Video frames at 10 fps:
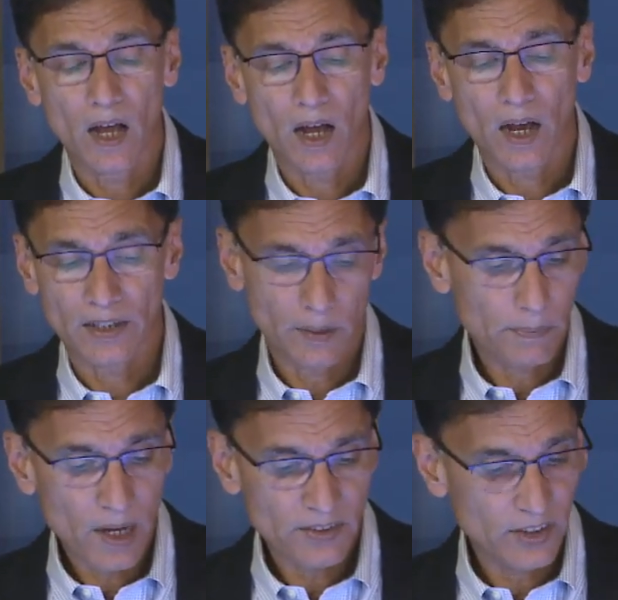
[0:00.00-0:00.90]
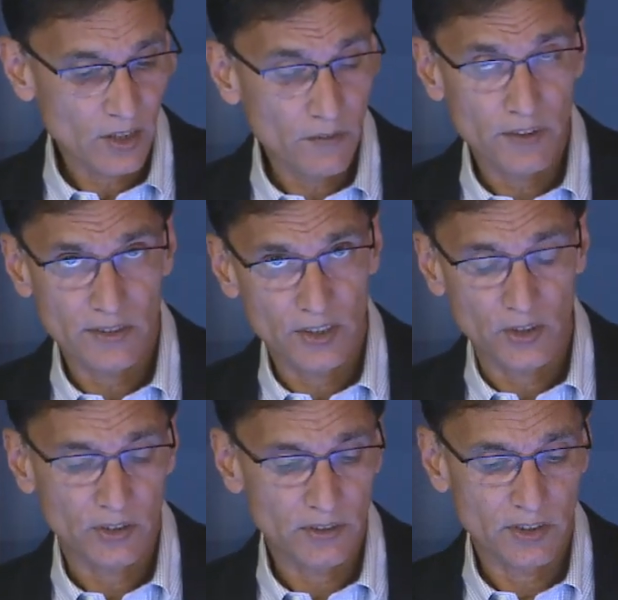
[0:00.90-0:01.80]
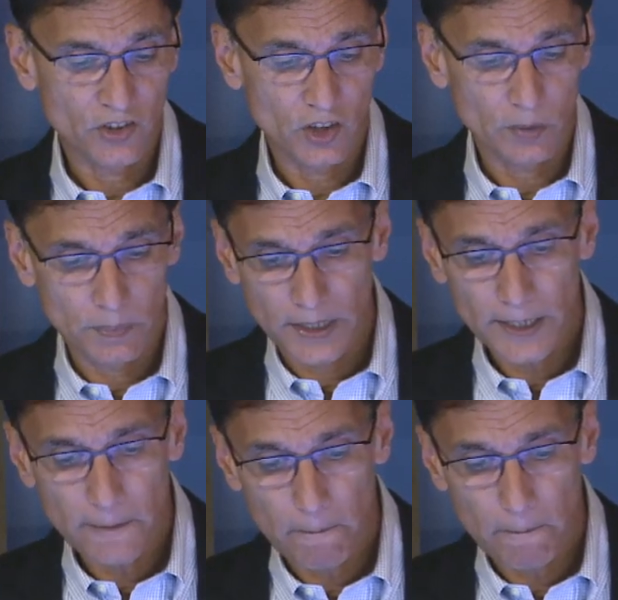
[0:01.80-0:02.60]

Uh, in the process, obviously, to increase the GDP.